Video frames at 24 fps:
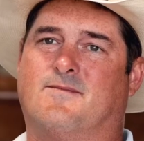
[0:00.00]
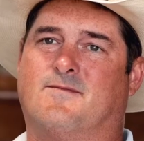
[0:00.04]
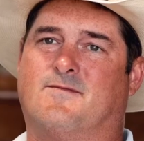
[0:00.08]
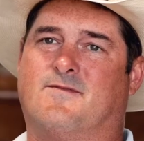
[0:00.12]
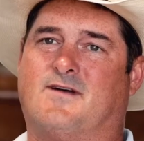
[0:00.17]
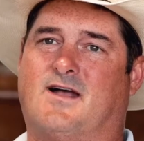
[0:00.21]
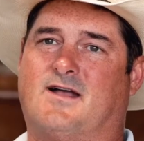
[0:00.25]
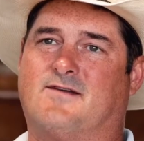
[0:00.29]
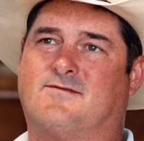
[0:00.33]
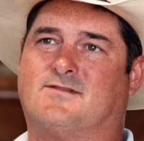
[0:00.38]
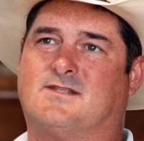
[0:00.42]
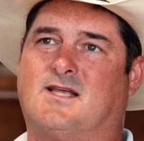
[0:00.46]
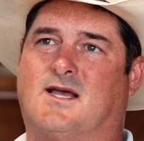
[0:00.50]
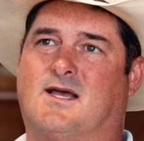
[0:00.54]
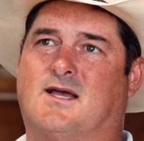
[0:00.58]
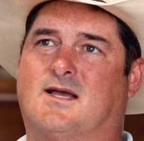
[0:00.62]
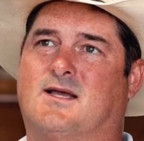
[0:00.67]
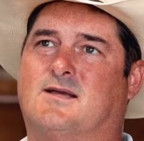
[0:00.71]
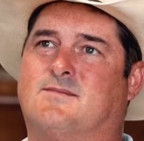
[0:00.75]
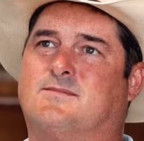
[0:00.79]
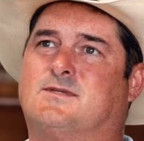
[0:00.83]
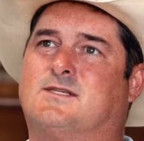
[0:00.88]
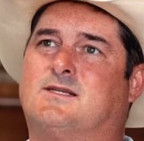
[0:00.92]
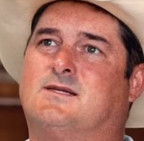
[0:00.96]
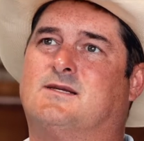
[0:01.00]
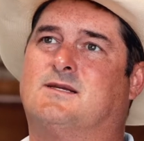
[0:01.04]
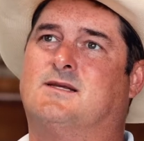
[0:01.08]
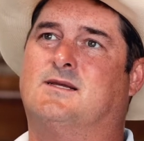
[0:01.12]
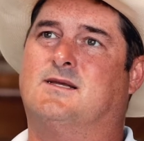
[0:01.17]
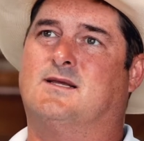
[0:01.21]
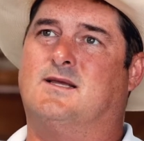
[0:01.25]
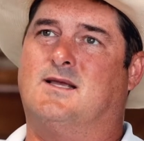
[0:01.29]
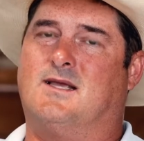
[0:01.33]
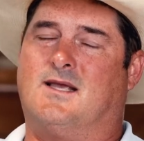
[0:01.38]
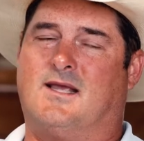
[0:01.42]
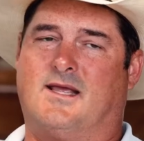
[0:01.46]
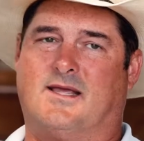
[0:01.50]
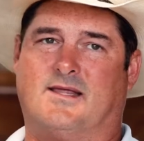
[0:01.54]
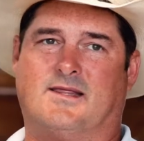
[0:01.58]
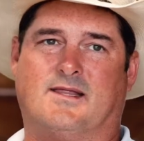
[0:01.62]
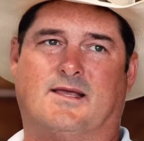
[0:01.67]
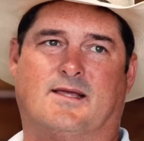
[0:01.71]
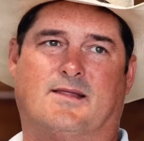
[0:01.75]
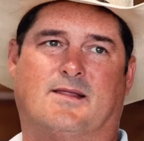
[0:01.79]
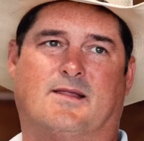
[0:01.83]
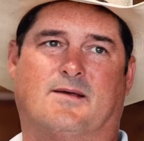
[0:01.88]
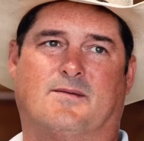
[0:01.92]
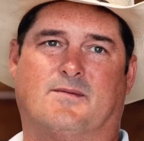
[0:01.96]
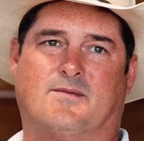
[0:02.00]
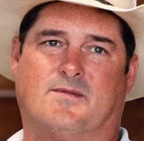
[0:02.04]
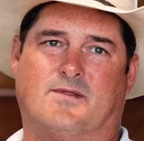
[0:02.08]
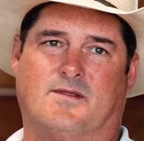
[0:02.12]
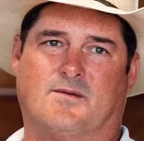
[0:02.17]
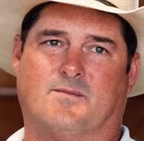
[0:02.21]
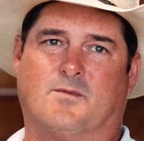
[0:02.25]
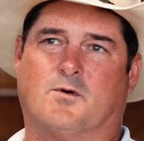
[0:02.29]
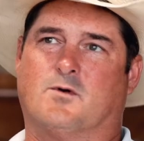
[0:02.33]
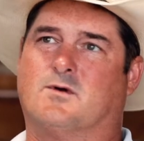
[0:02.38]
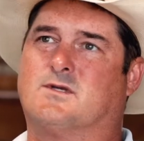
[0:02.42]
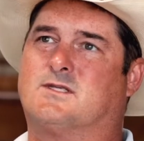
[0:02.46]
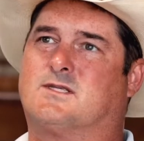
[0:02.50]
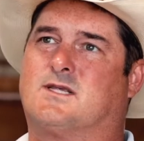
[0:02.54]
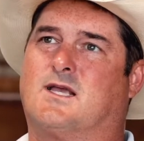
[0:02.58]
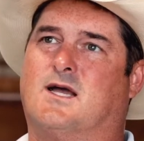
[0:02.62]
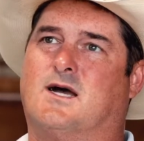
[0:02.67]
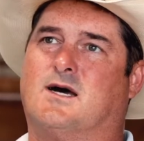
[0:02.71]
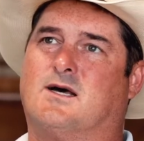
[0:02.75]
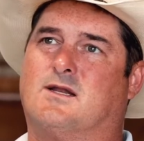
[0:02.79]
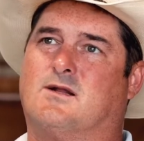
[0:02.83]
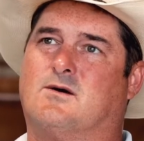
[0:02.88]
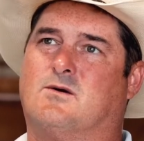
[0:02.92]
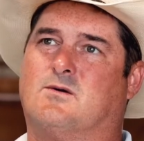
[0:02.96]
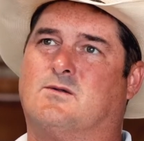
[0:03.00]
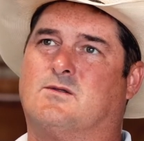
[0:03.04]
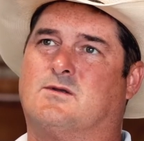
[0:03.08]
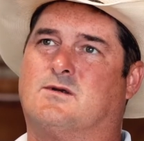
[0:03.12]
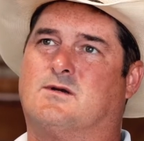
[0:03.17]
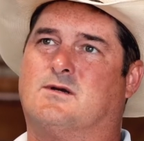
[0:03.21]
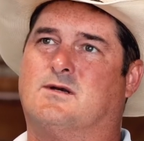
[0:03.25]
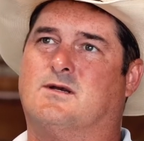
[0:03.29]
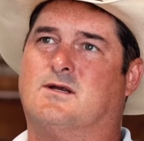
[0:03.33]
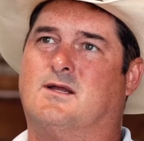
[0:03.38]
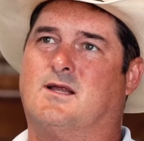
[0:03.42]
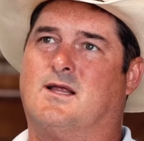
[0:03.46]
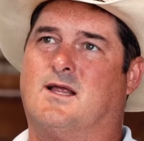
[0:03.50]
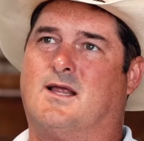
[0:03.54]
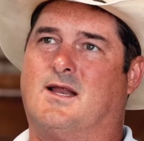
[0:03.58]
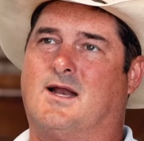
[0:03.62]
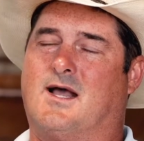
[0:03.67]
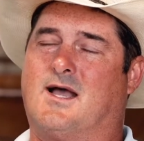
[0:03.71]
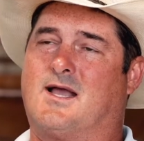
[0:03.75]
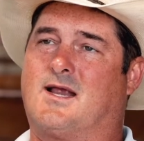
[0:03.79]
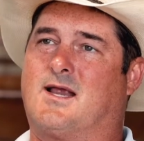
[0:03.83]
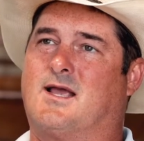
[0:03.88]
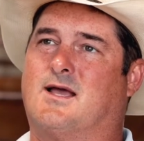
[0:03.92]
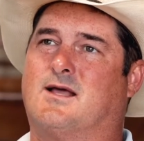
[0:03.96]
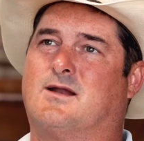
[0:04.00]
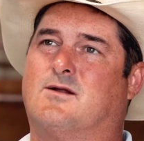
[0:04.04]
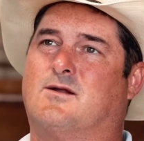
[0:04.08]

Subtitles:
5 times. And then the boys got older and I got